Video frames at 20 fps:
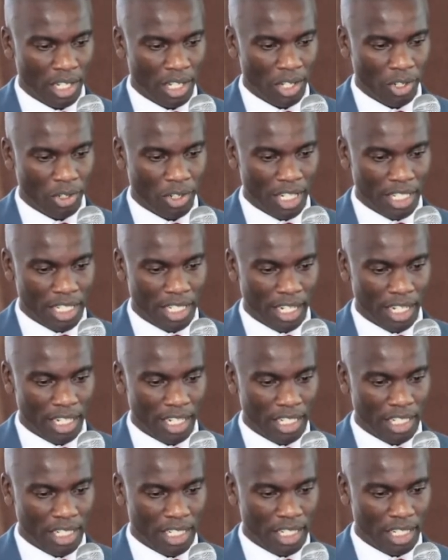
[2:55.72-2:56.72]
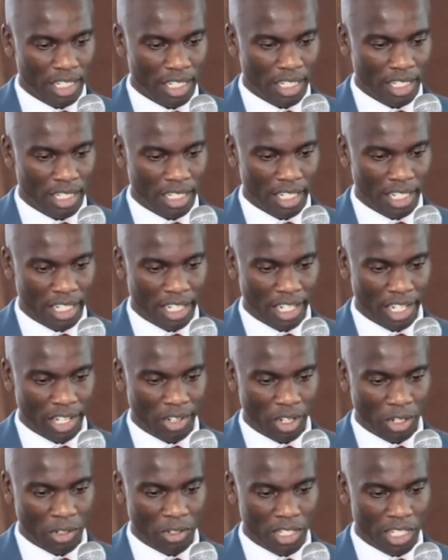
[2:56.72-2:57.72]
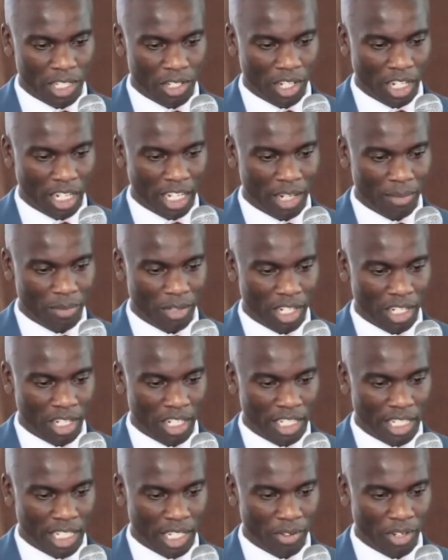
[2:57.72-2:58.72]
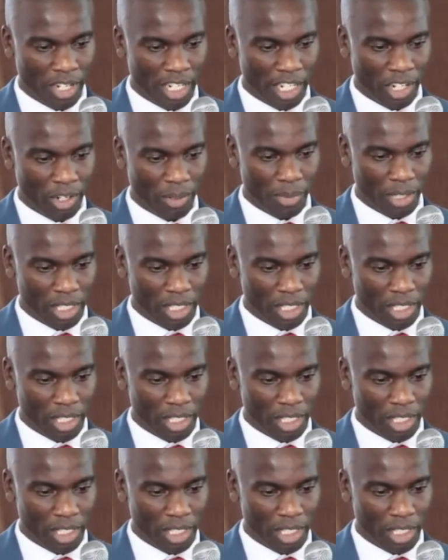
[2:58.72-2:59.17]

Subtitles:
You can select your constituency, like let's say you're in Nairobi